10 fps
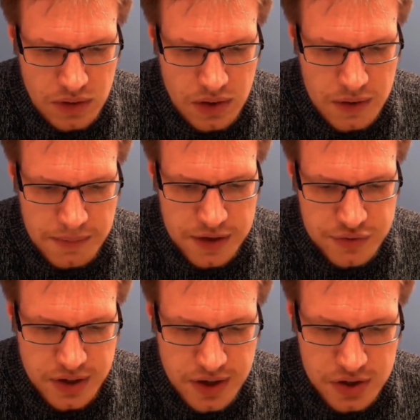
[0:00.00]
The blood
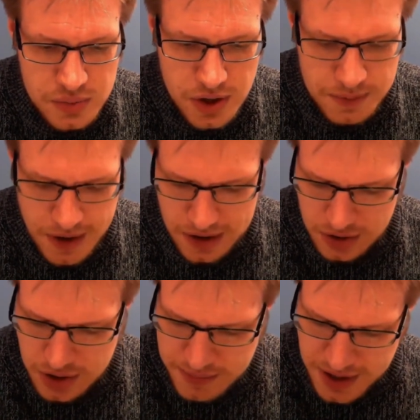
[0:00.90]
drinking is the worst part.
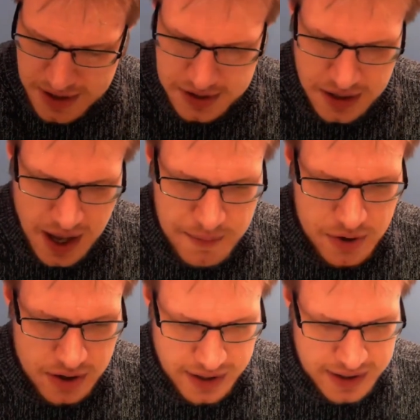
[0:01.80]
Looker begins the game on
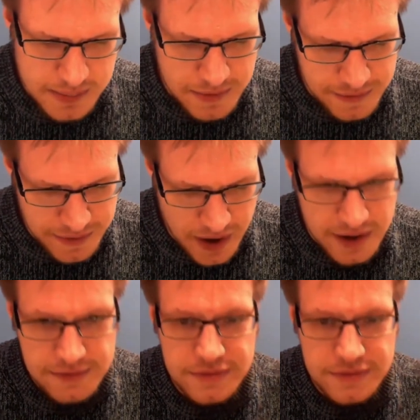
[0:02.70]
click number 5,